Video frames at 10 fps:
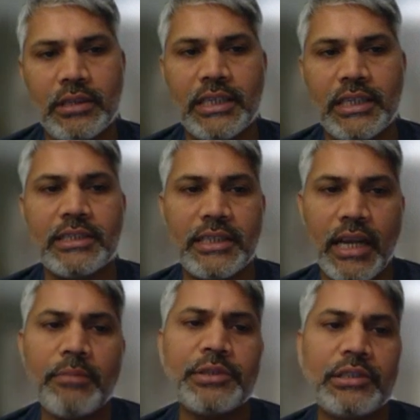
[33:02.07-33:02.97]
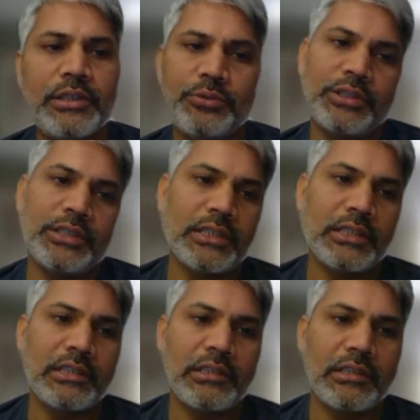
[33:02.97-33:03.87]
in Synapse
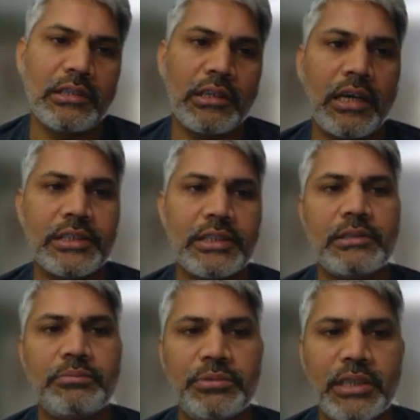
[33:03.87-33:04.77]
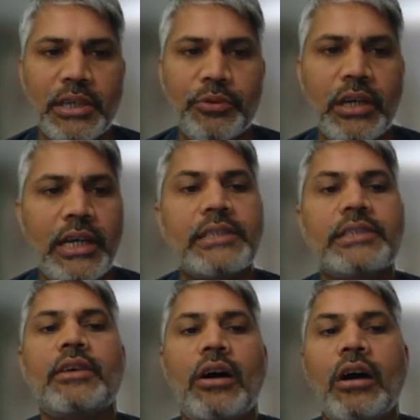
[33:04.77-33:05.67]
using serverless
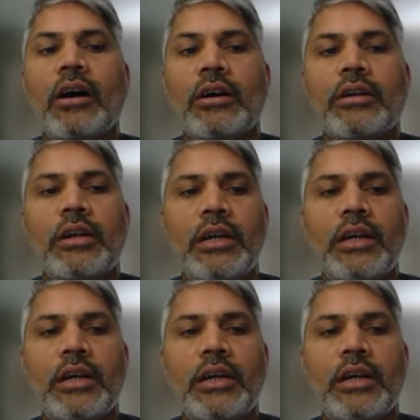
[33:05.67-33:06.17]
or,